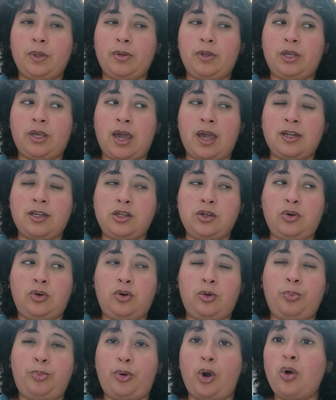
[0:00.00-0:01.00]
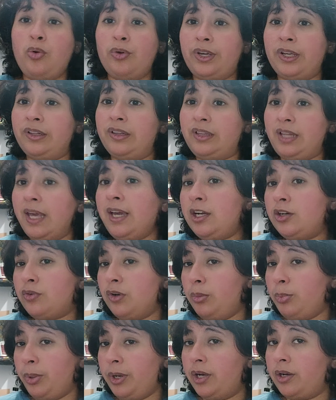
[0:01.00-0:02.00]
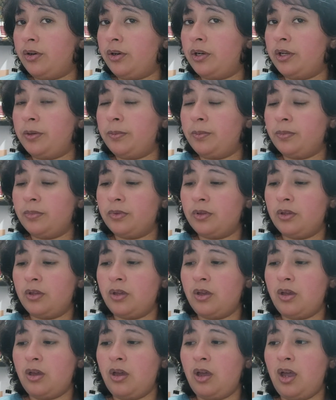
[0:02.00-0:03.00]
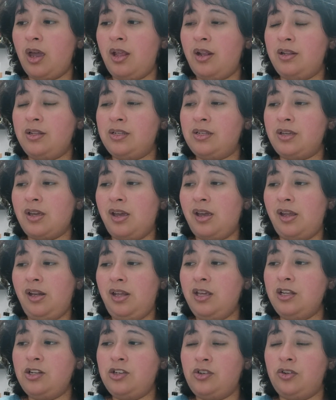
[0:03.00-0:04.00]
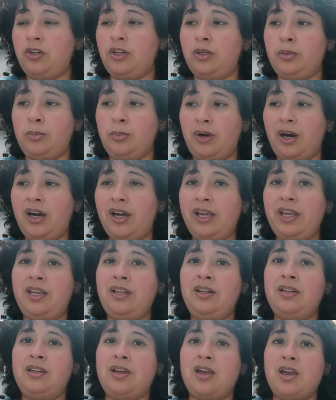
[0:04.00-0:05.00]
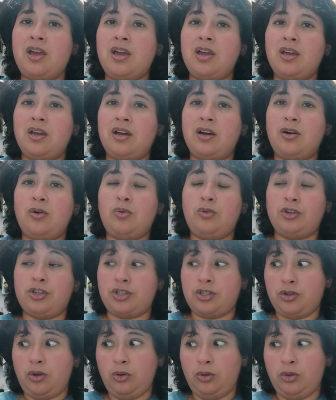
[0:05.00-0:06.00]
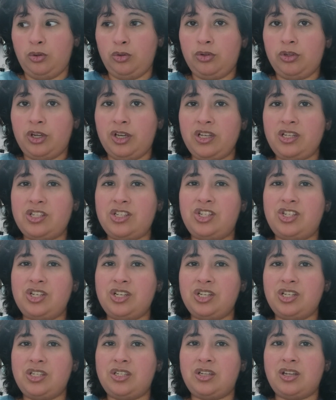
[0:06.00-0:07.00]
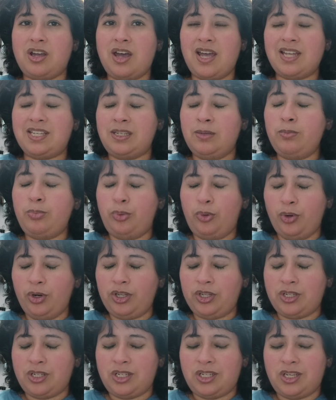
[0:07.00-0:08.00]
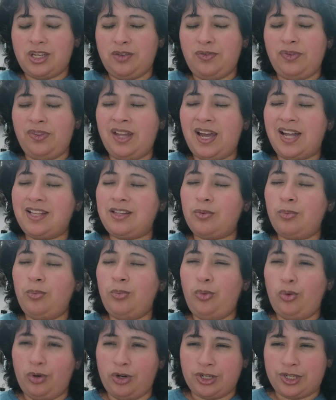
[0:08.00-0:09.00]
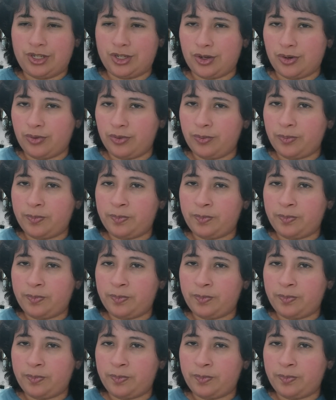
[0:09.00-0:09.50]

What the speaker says: get your broken leg repaired. And an injured mind or soul is just as important, if not more so.